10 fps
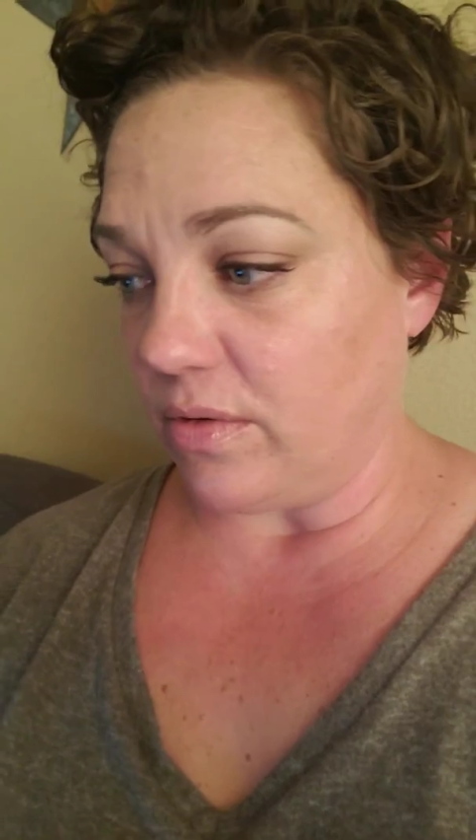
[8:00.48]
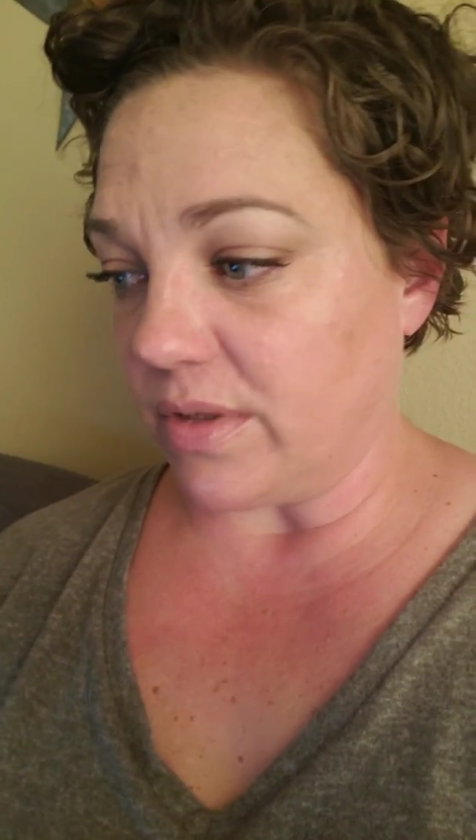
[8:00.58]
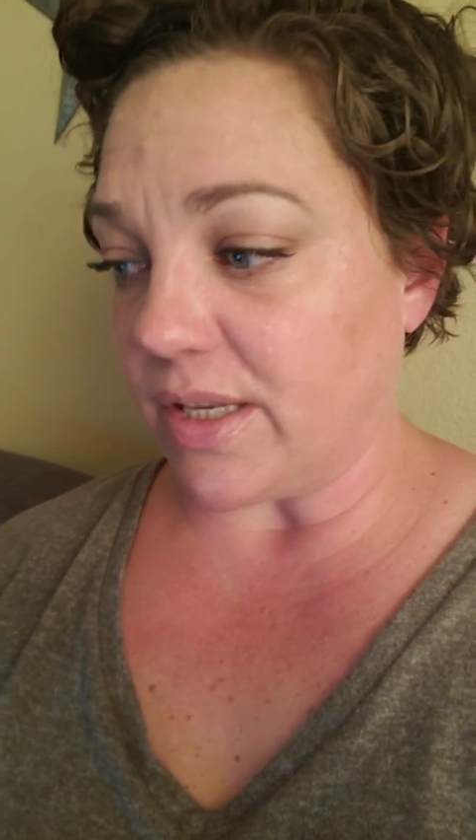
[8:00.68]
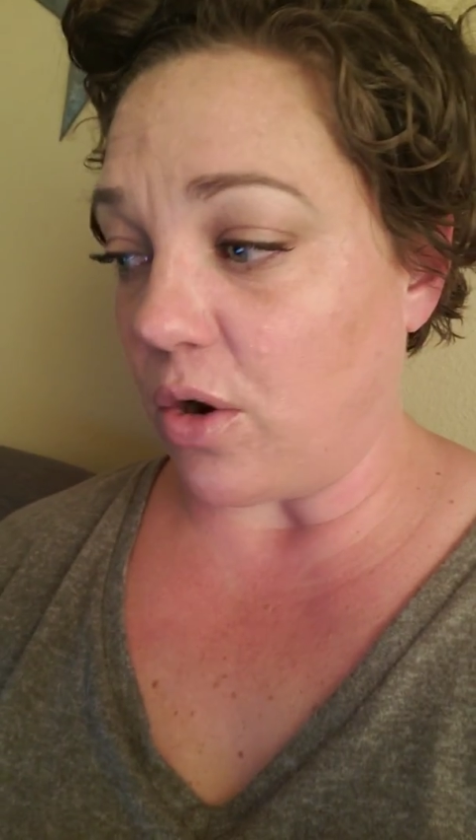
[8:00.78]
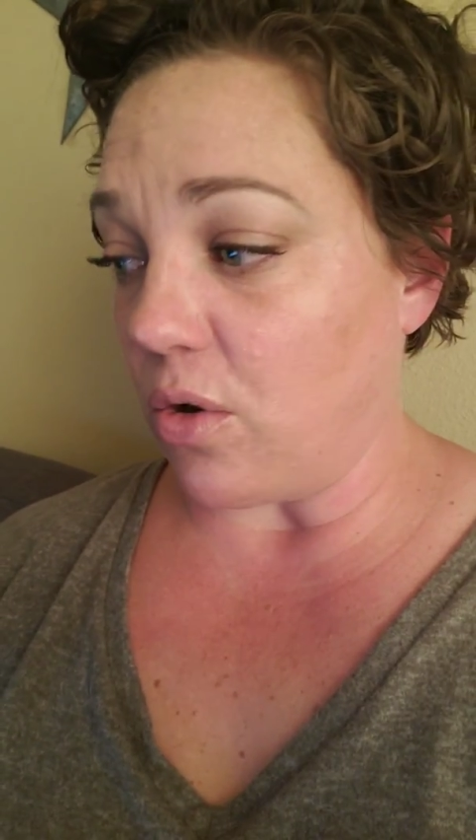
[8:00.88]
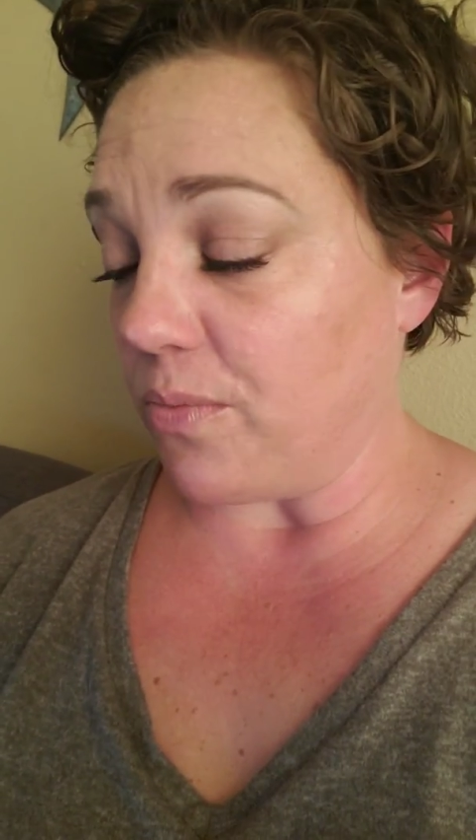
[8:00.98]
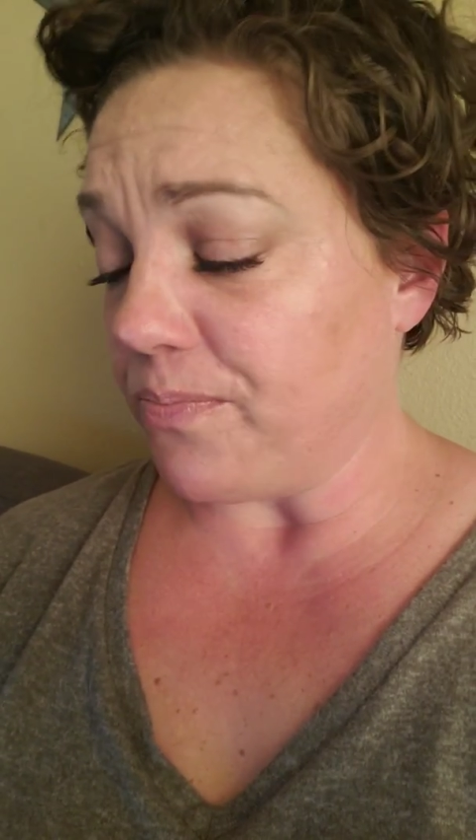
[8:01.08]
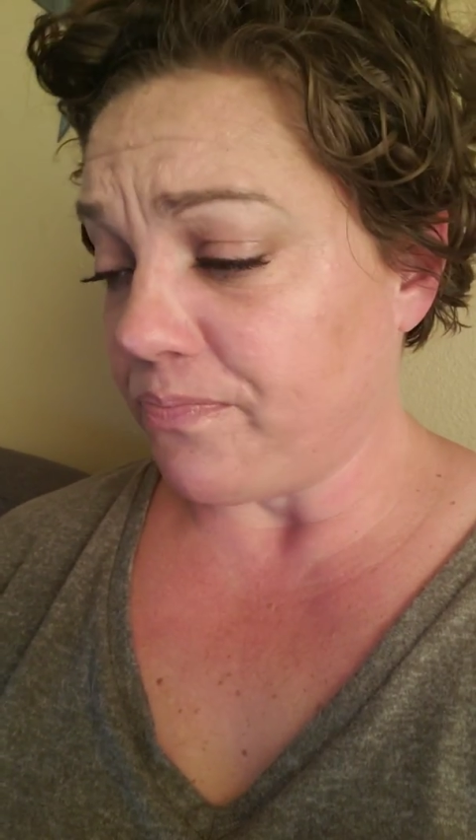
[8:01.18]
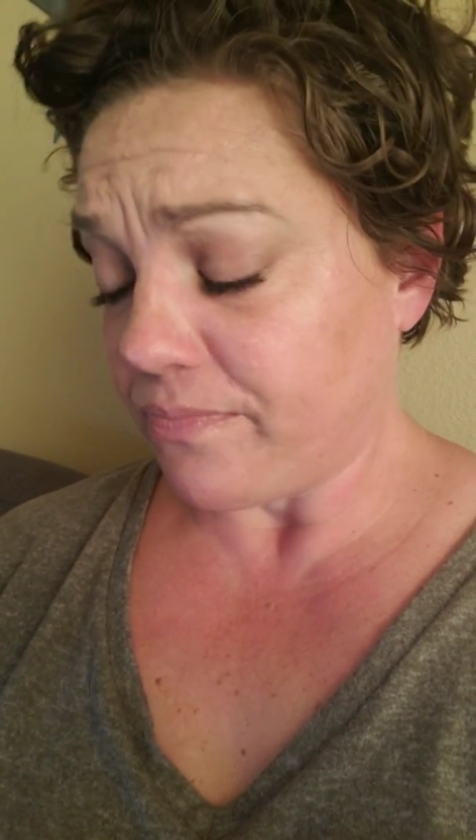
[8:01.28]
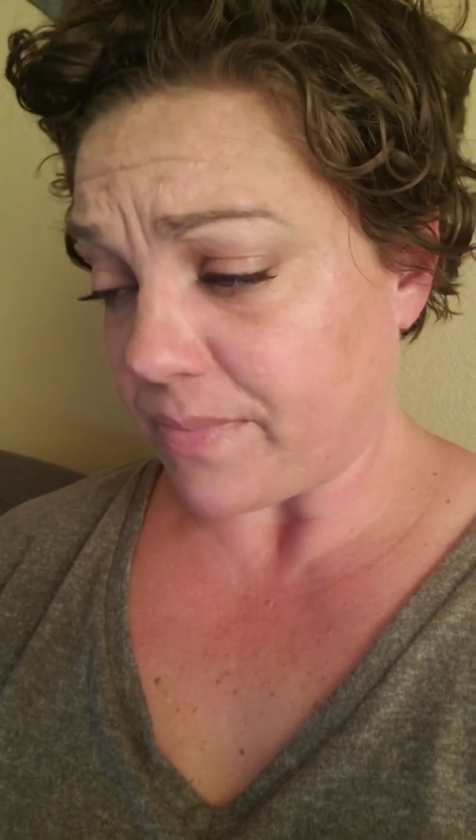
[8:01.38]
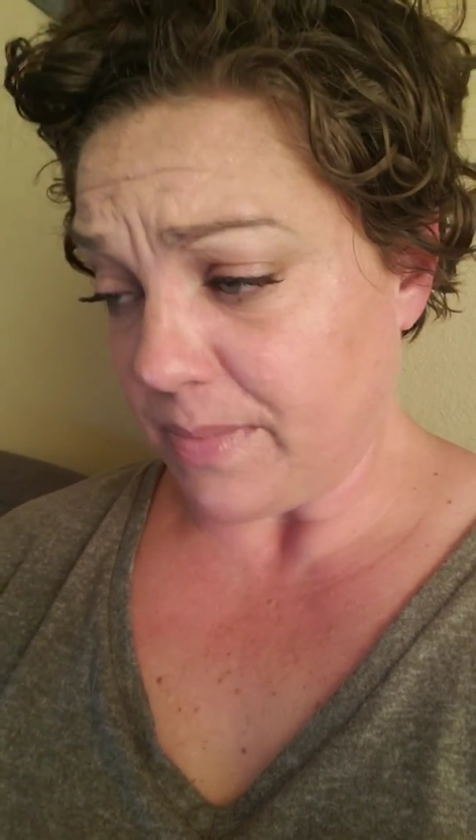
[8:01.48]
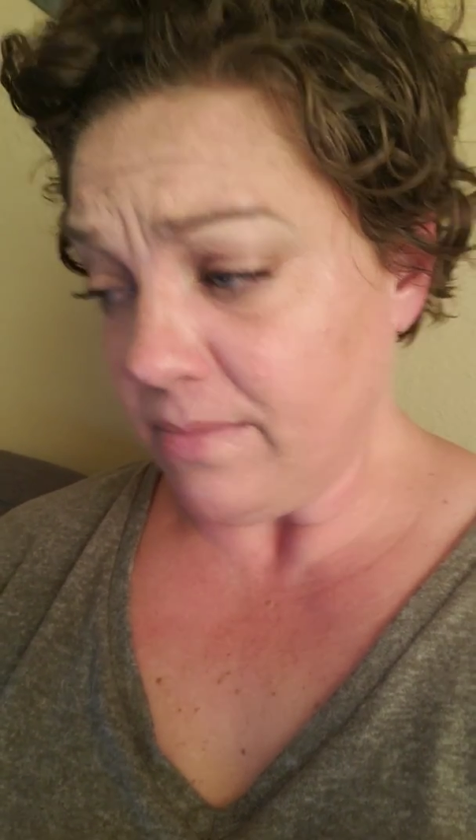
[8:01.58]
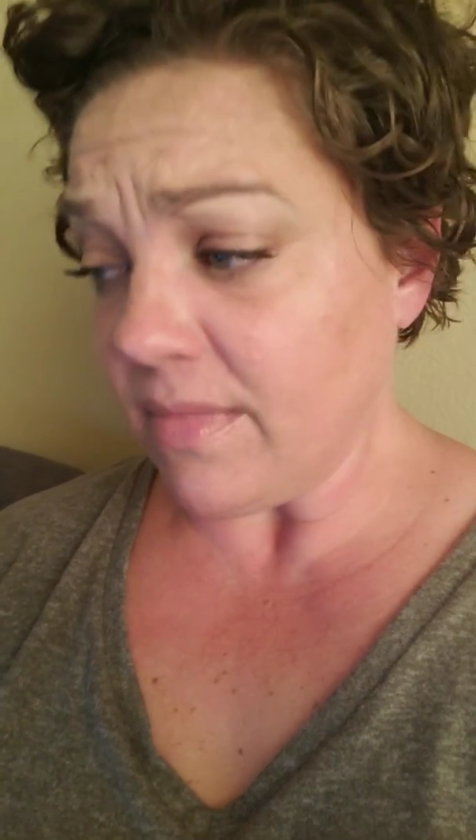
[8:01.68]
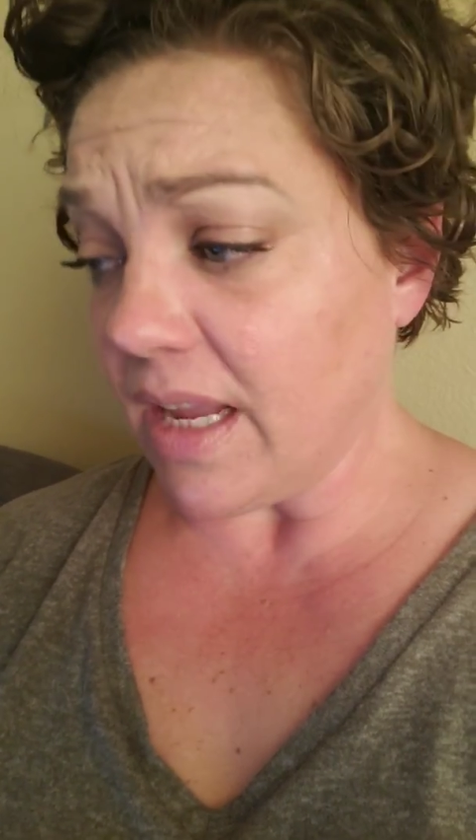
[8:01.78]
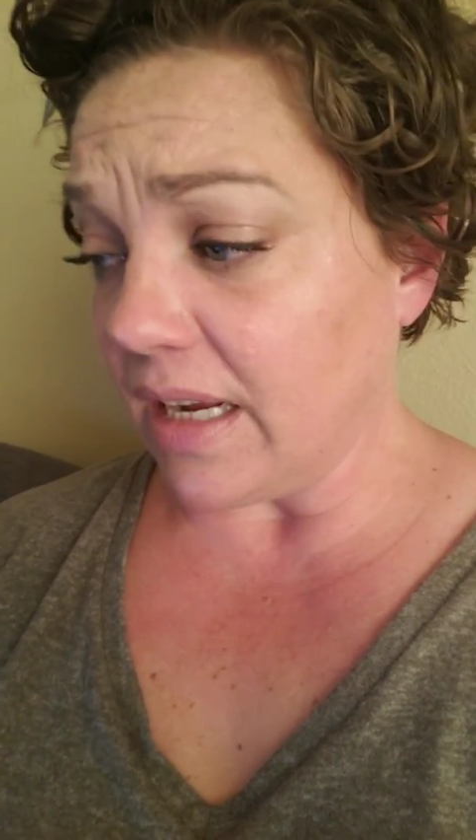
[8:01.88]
So I